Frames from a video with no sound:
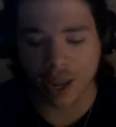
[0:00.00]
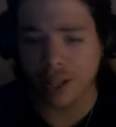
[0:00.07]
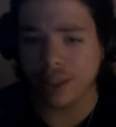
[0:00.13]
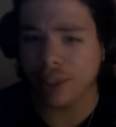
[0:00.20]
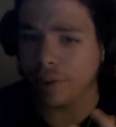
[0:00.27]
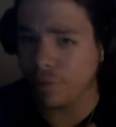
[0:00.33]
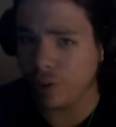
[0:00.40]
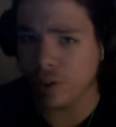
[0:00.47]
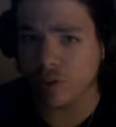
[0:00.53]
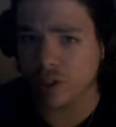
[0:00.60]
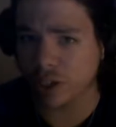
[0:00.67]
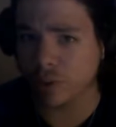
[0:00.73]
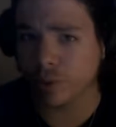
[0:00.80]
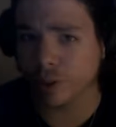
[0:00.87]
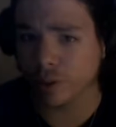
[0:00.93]
that feels like
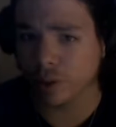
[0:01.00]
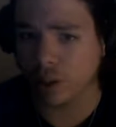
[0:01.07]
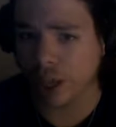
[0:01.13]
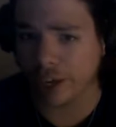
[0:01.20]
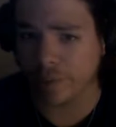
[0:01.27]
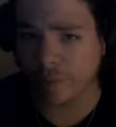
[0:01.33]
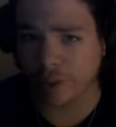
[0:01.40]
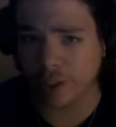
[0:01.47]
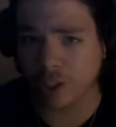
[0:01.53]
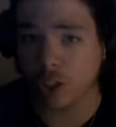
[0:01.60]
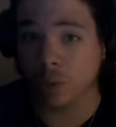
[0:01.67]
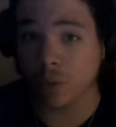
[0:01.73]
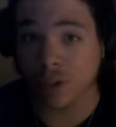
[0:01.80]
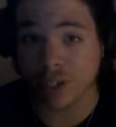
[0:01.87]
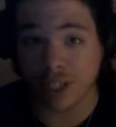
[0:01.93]
real life and then you
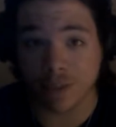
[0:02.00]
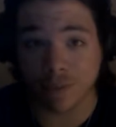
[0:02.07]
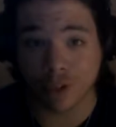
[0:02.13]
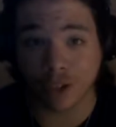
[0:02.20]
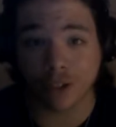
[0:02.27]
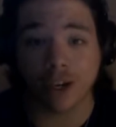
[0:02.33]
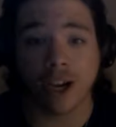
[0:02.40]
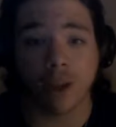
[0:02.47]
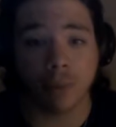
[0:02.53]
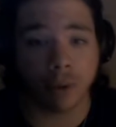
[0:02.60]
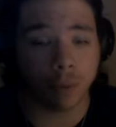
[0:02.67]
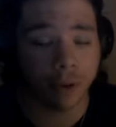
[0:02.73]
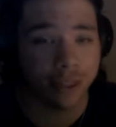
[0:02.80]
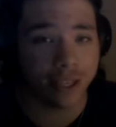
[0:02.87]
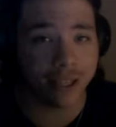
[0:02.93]
receive another helmet
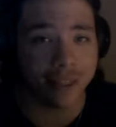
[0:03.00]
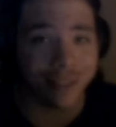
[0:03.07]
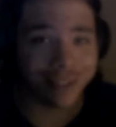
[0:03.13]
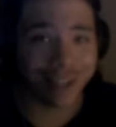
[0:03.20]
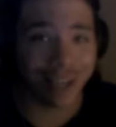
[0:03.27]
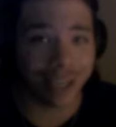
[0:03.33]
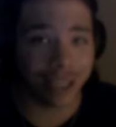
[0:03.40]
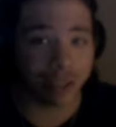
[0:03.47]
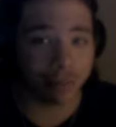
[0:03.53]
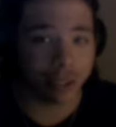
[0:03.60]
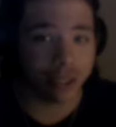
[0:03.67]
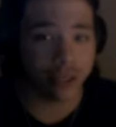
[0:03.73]
within the game